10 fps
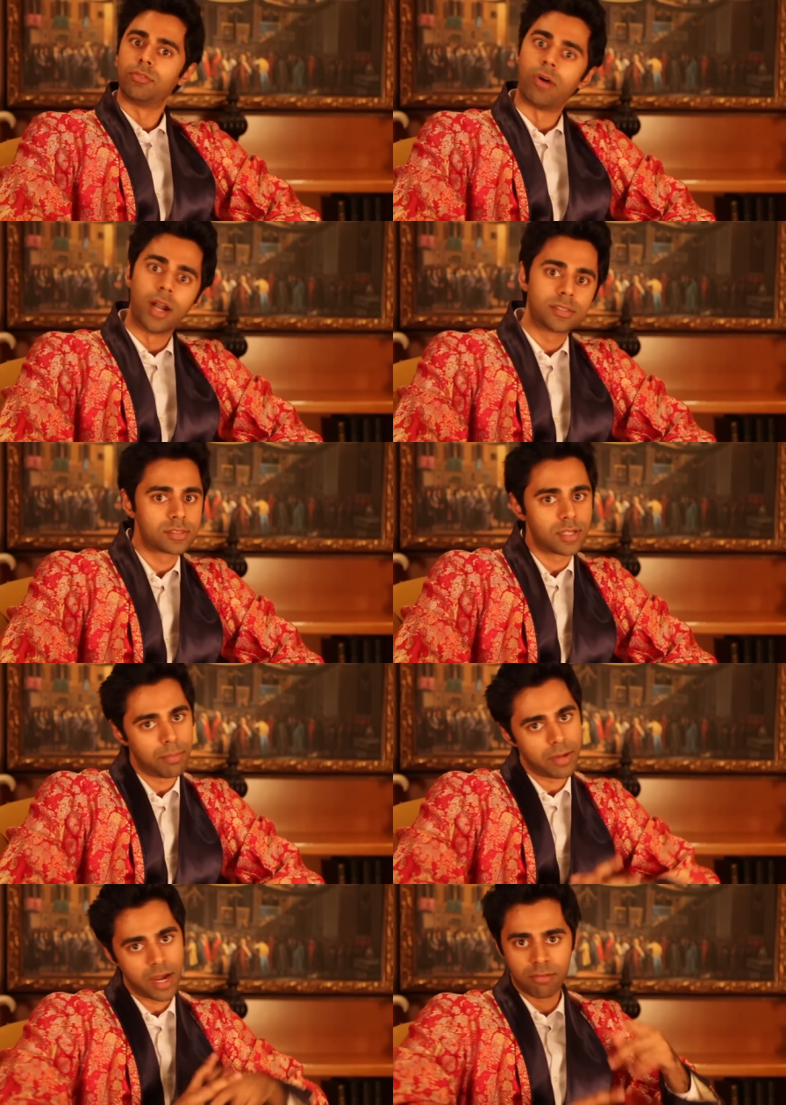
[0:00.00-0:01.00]
What's
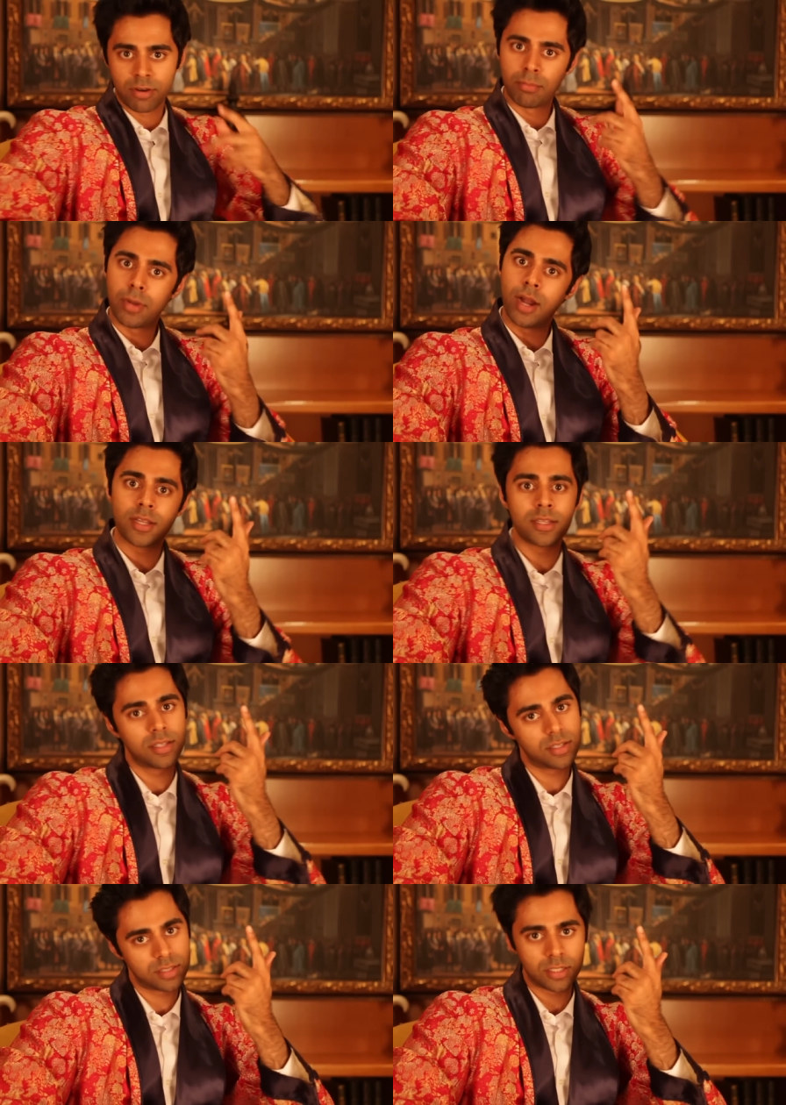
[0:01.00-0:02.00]
up, everybody?
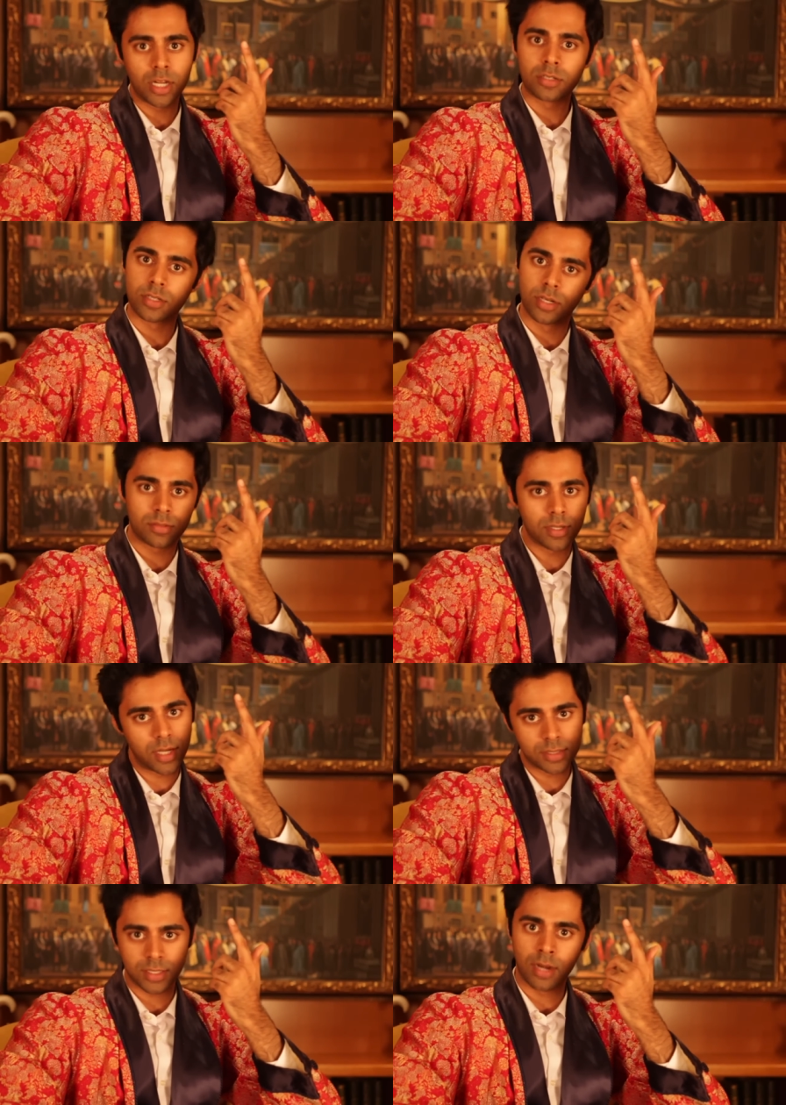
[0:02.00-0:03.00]
This is The Truth with
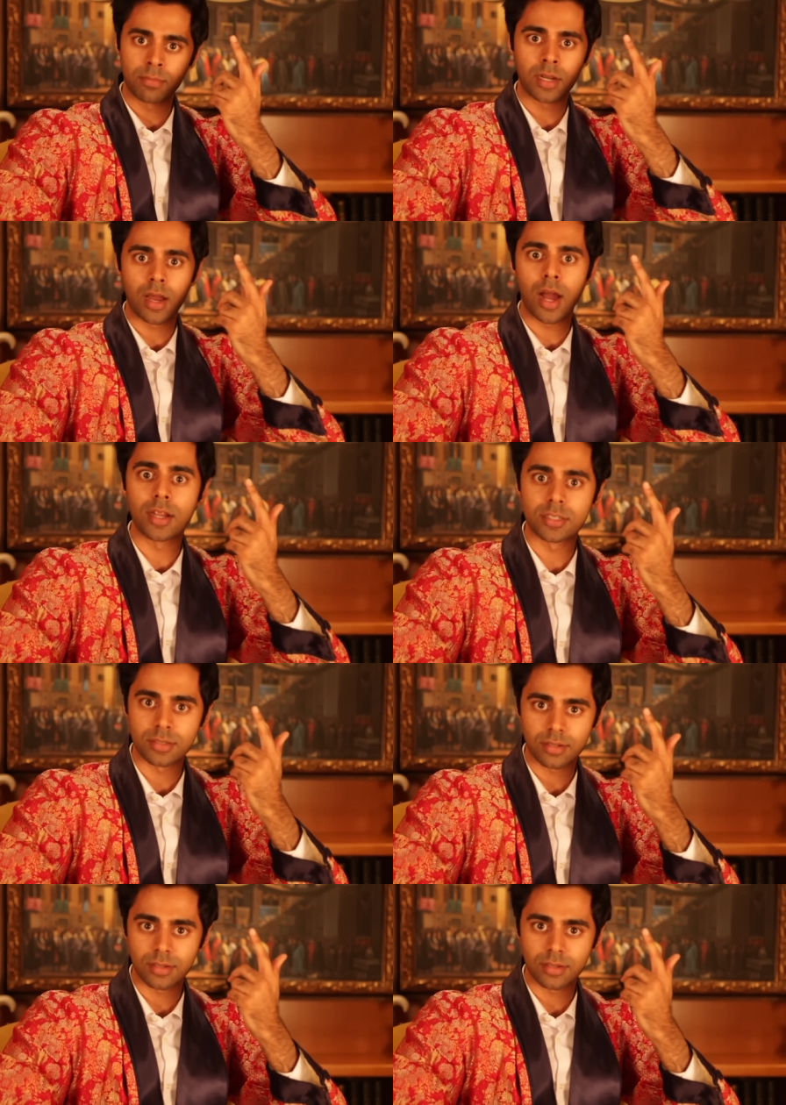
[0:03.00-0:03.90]
Hasan Minhaj.